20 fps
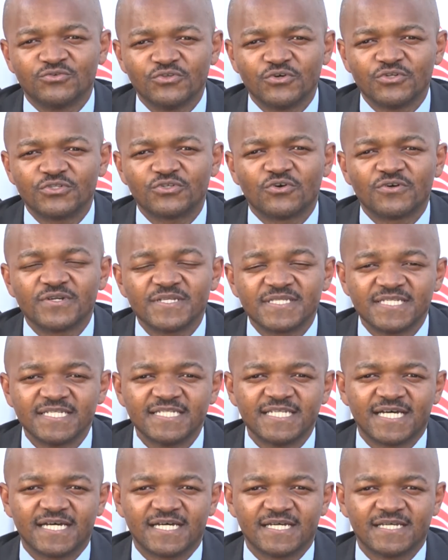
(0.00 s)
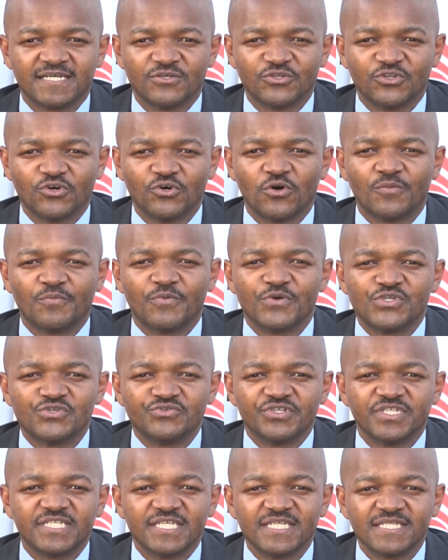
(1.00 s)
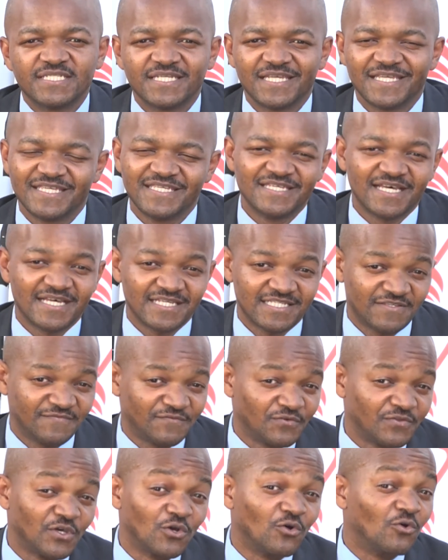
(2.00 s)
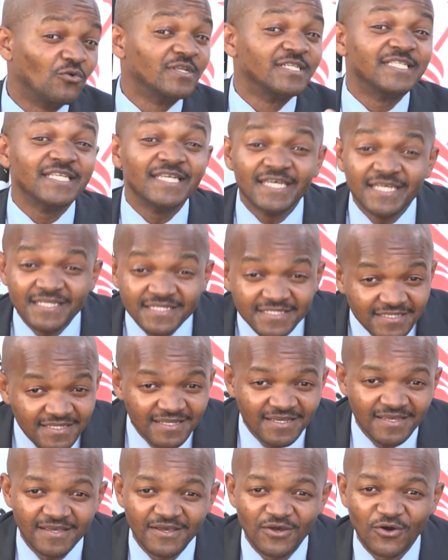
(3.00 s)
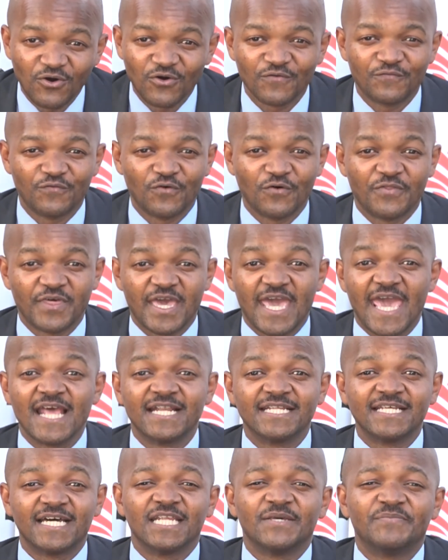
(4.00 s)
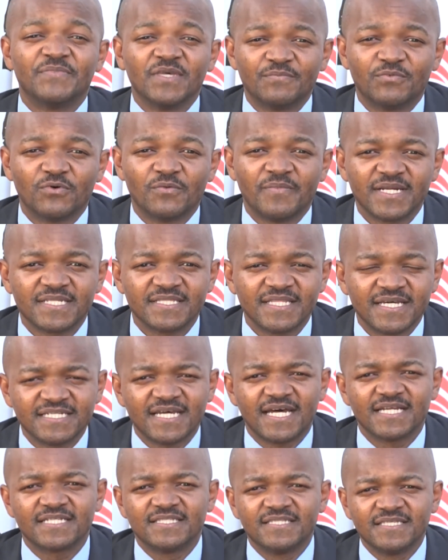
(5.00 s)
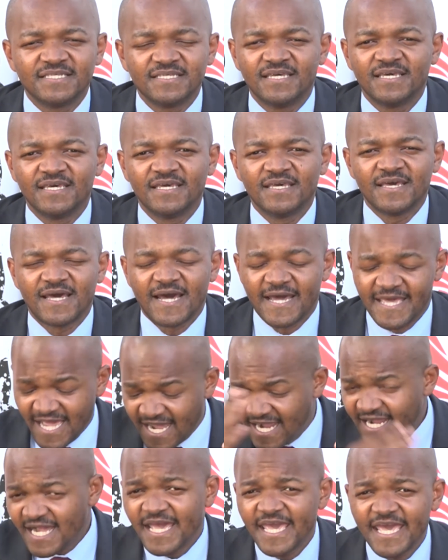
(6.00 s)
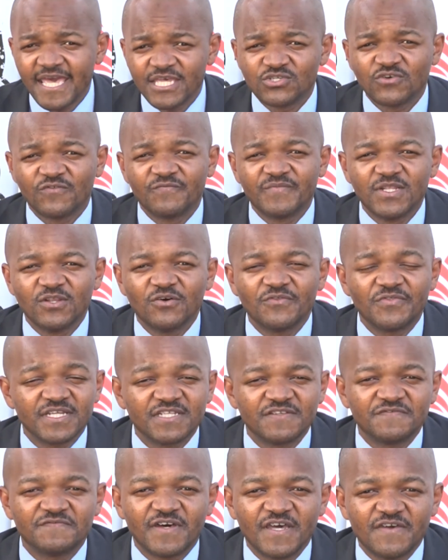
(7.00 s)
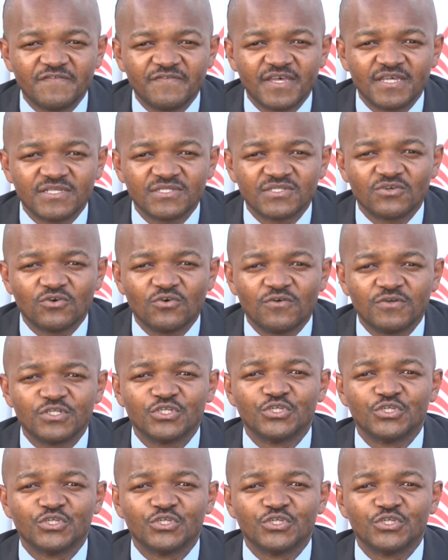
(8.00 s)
not consider, you know, opportunities just for the oldies or for the elderly people, but that at the a younger age of below 35 years old,